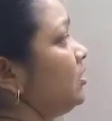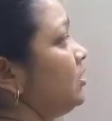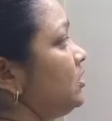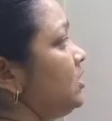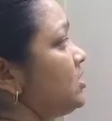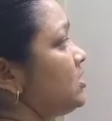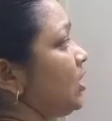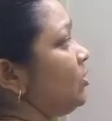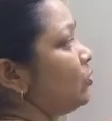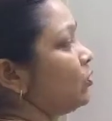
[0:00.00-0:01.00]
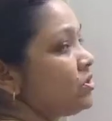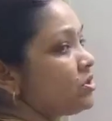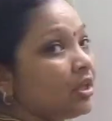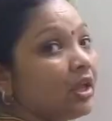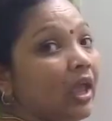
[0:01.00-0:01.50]
These are
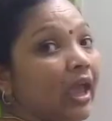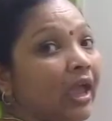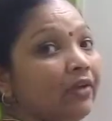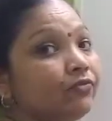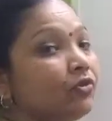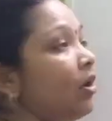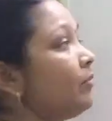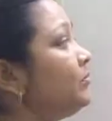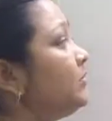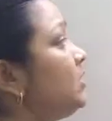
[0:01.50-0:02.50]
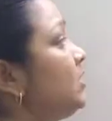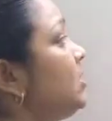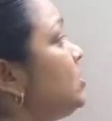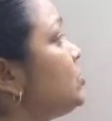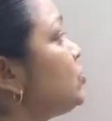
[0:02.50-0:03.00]
nodes, and from
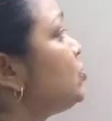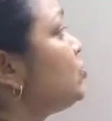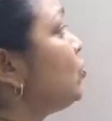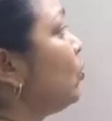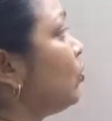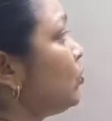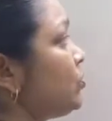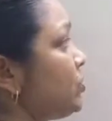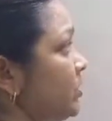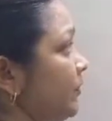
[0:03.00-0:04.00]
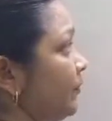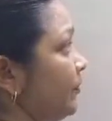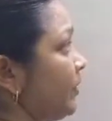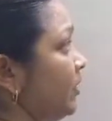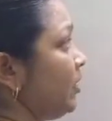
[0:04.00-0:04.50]
these nodes
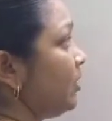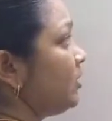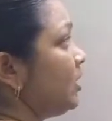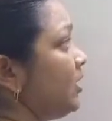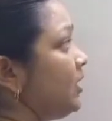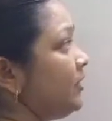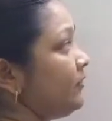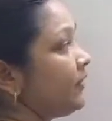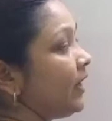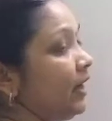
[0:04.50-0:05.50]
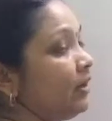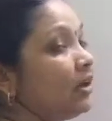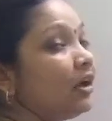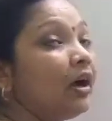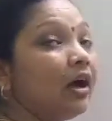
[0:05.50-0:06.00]
the leaf
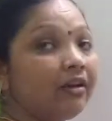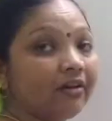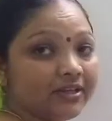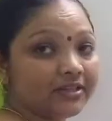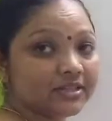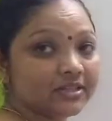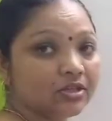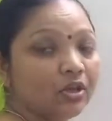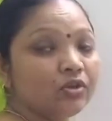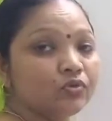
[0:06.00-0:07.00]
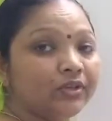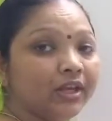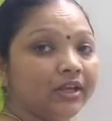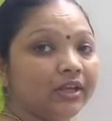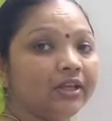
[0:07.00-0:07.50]
arises. So
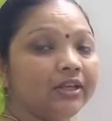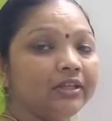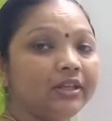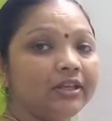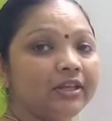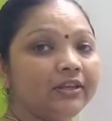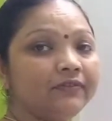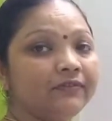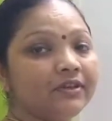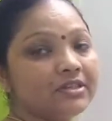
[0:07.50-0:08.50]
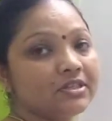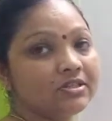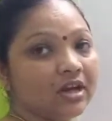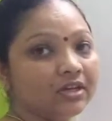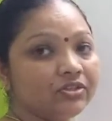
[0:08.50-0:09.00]
technically the leaf is a
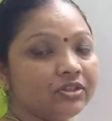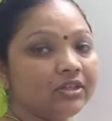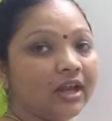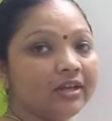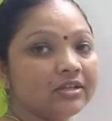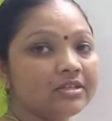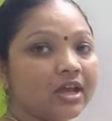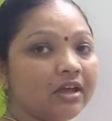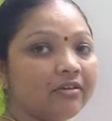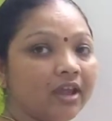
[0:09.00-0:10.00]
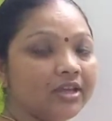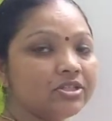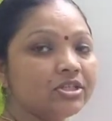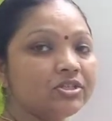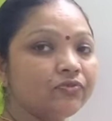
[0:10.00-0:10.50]
structure that
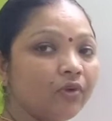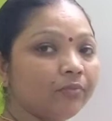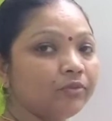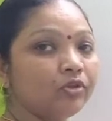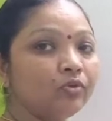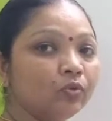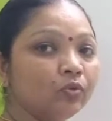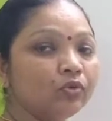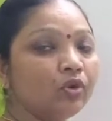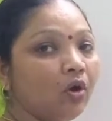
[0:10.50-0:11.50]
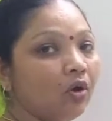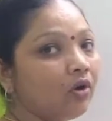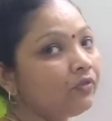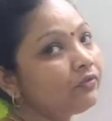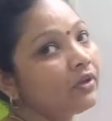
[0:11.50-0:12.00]
arises from the node
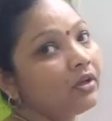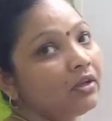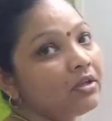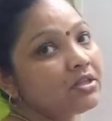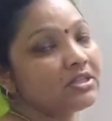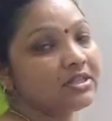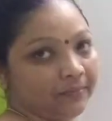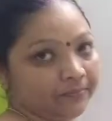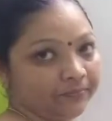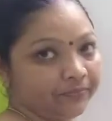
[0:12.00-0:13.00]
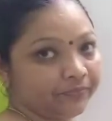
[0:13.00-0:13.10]
of stem.